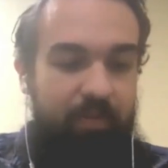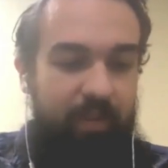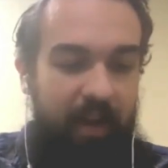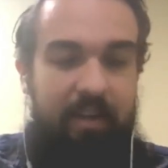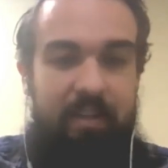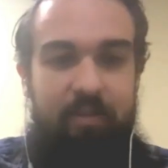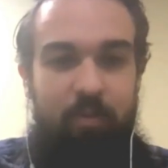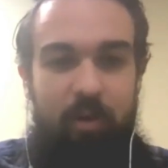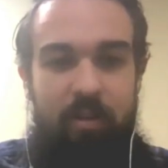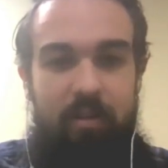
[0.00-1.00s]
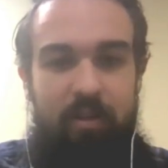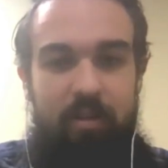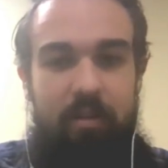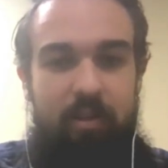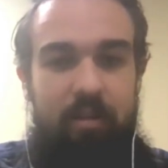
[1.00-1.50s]
That is what
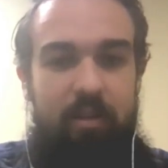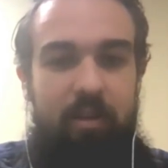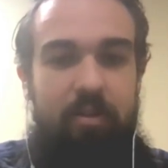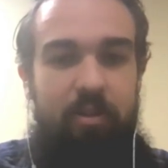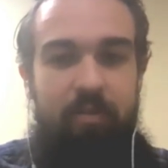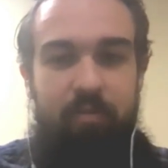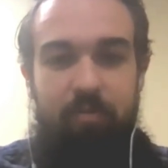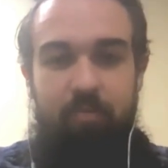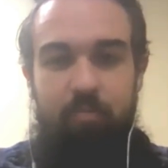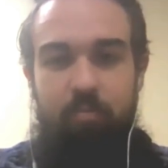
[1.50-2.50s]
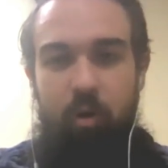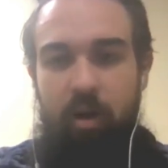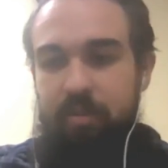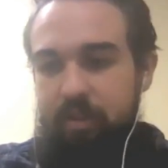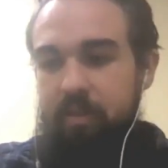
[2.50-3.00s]
the initiative
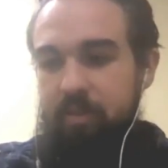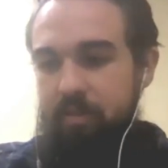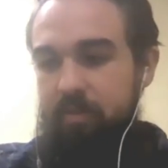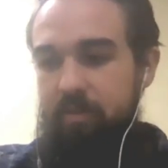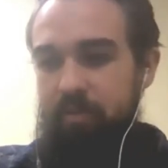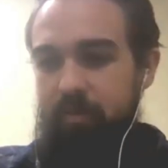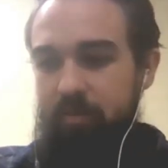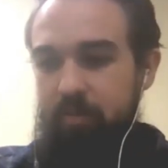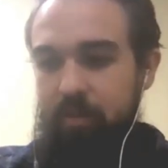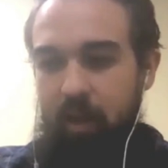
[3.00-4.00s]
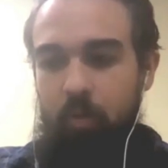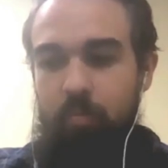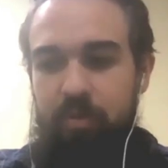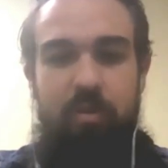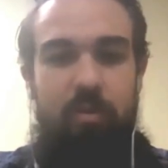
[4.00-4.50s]
process
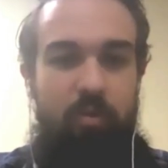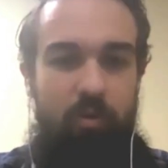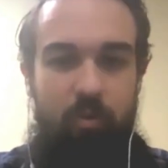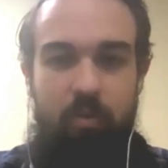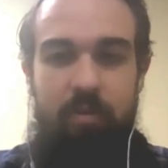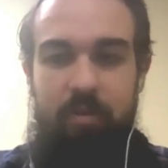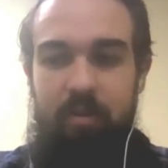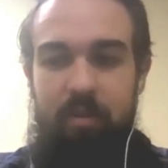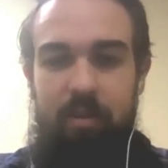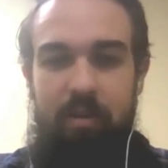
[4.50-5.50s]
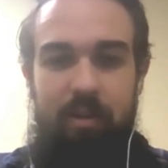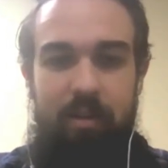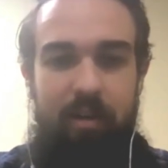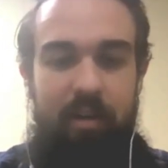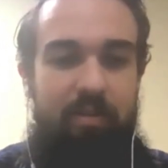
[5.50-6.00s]
helps you do
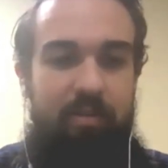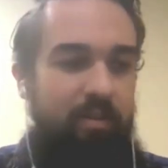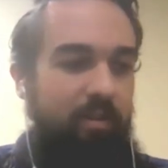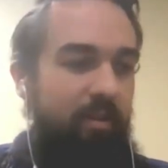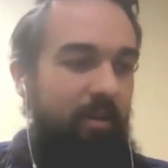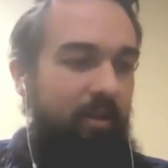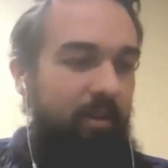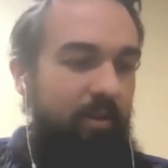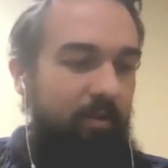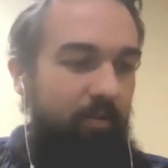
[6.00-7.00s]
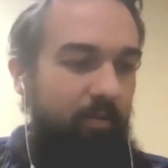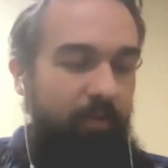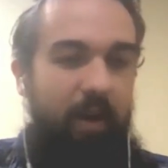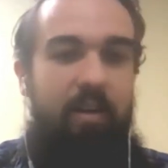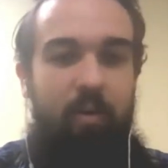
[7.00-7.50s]
is
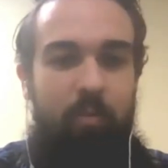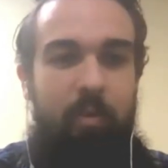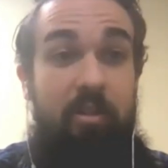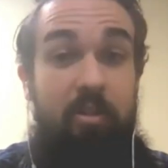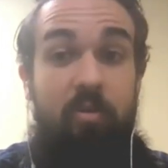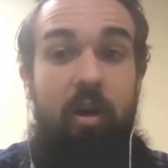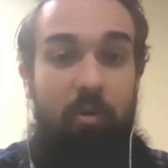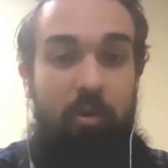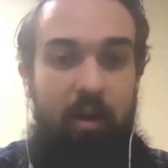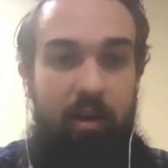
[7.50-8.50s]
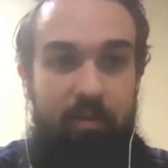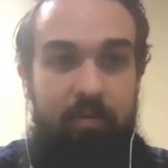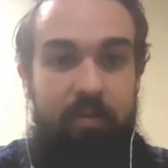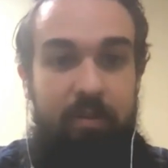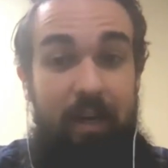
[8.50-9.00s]
find out what makes you come
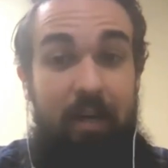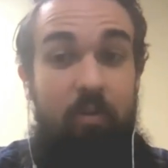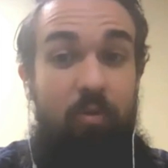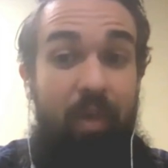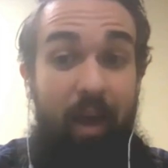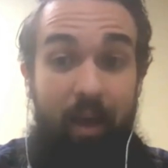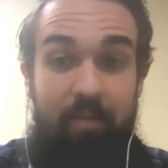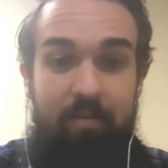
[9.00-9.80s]
alive and go do that